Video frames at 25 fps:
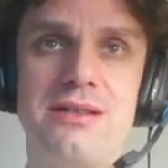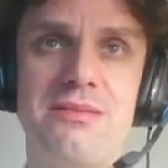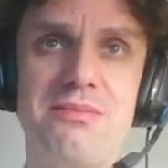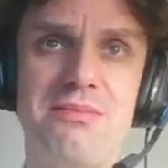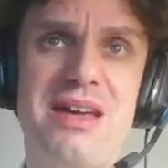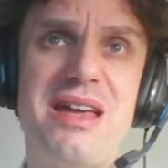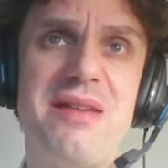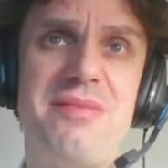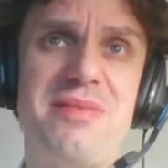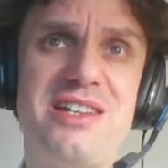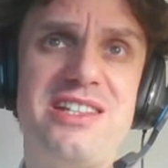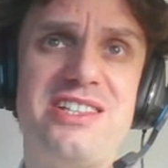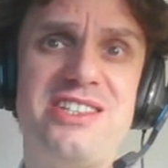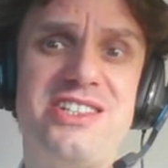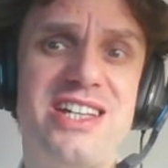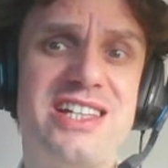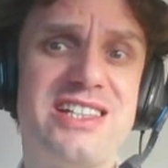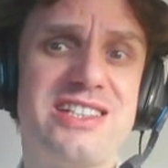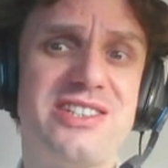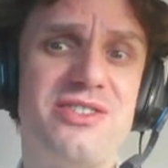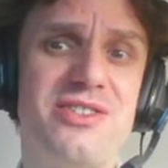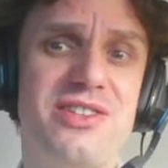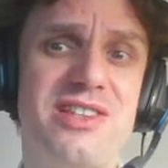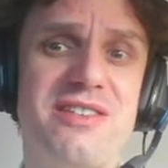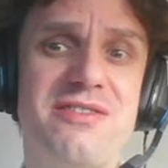it's
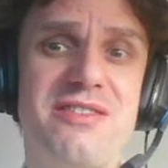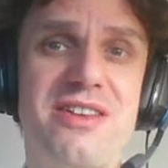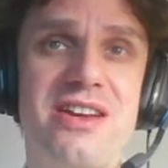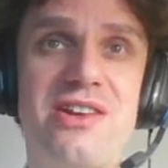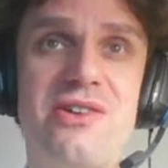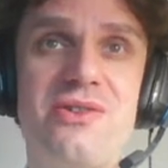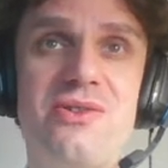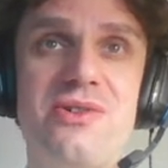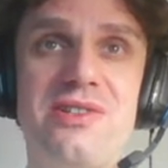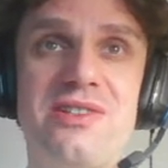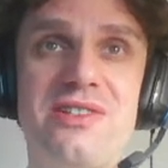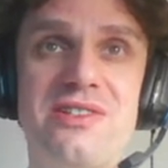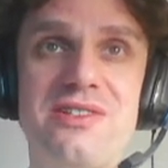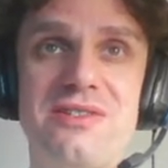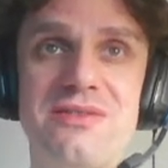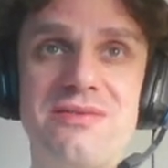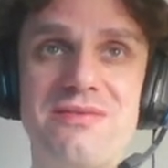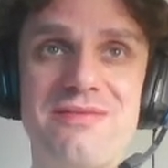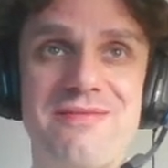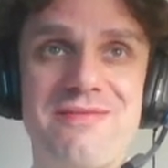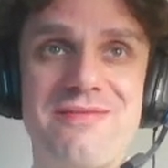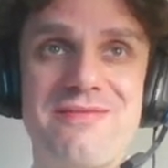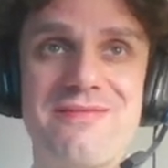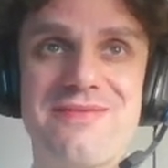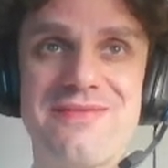just not a very good
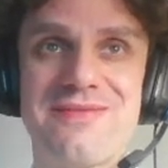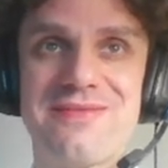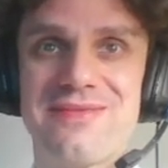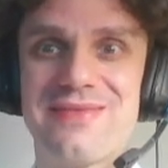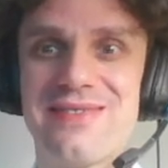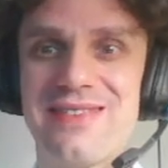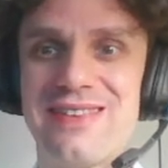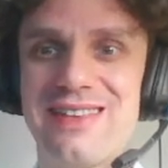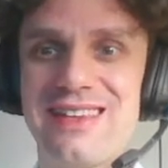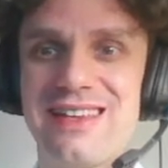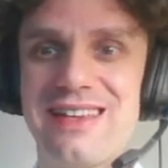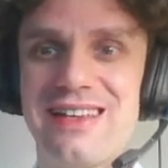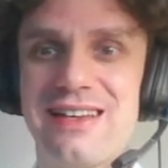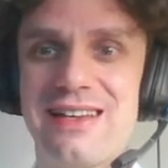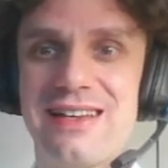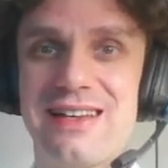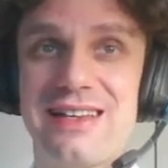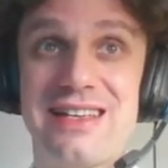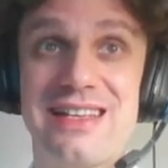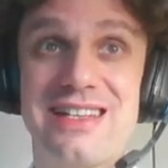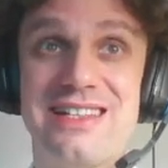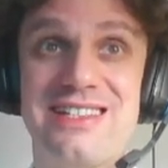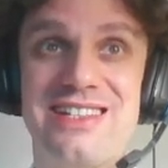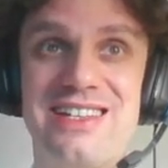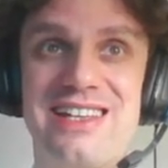
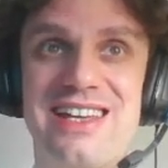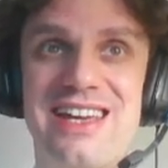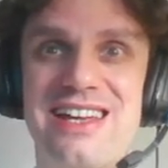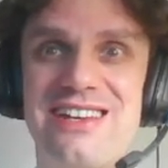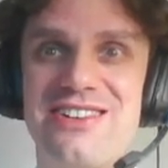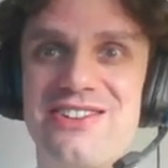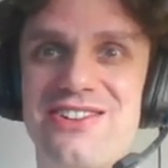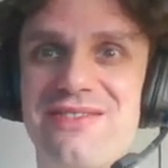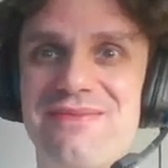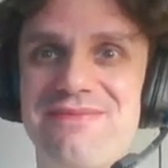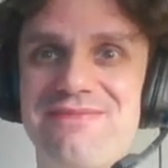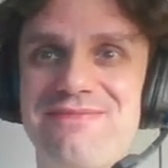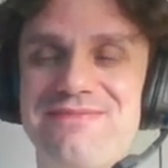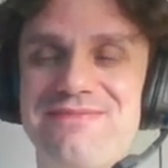indicator.